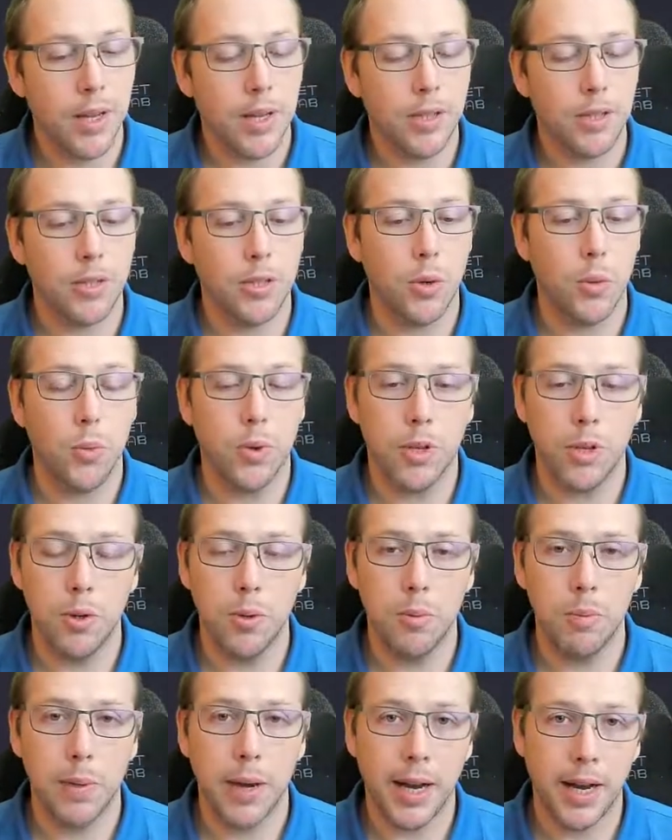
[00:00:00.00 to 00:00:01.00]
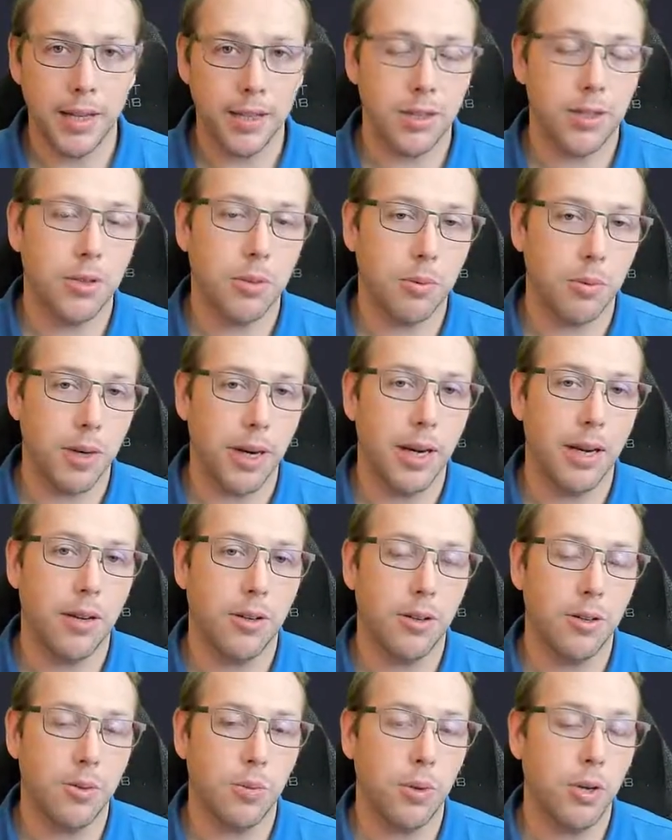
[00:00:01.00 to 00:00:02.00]
So when you pass it
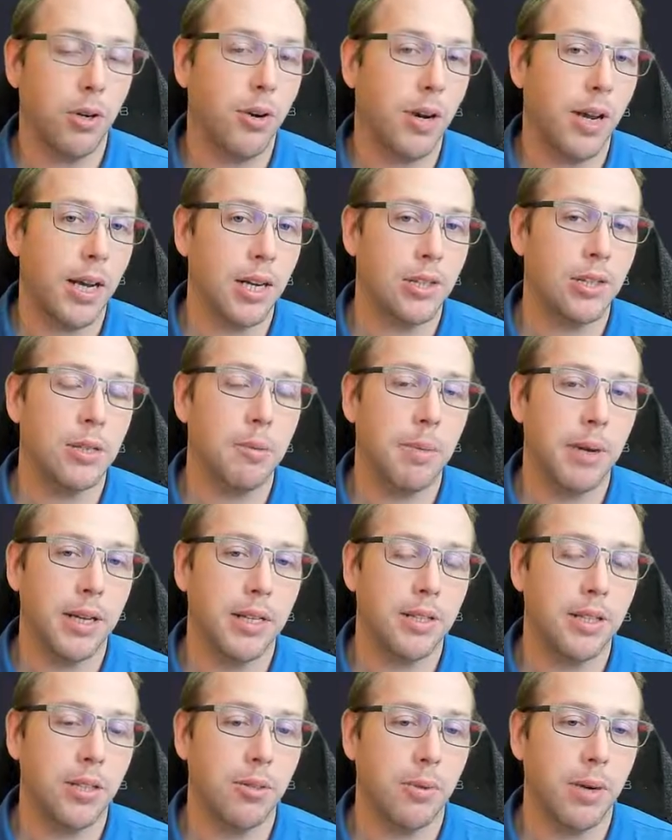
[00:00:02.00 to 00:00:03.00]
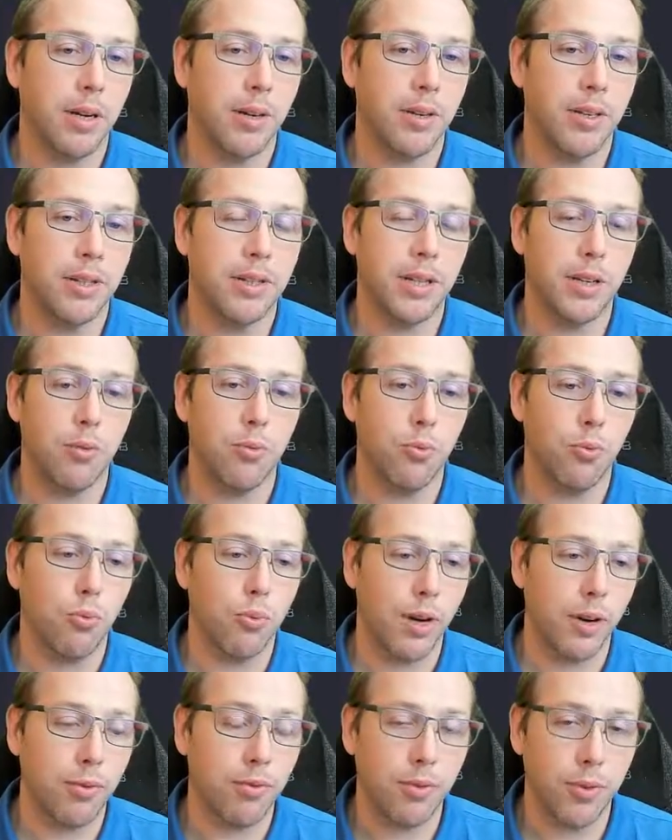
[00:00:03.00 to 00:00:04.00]
around, what you're actually passing around is a
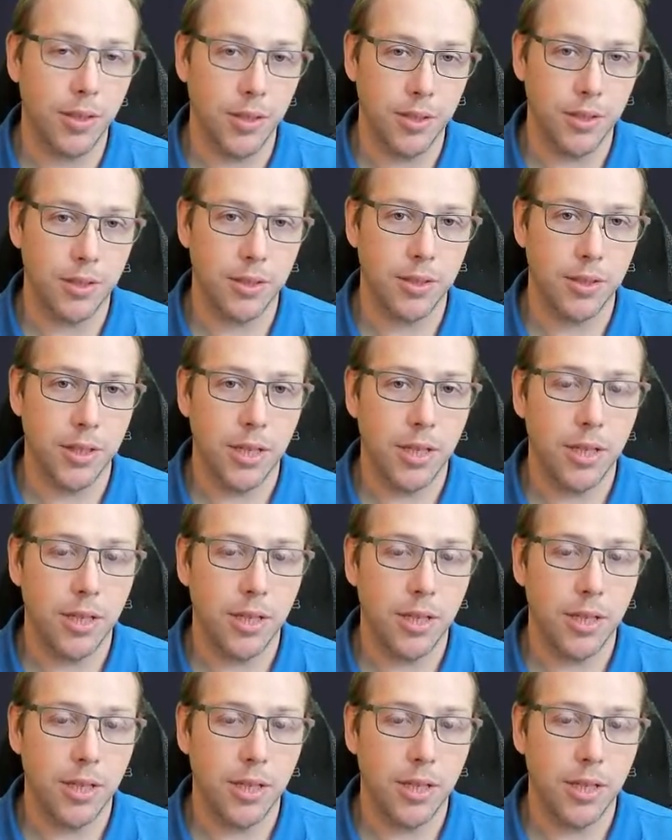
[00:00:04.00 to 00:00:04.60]
reference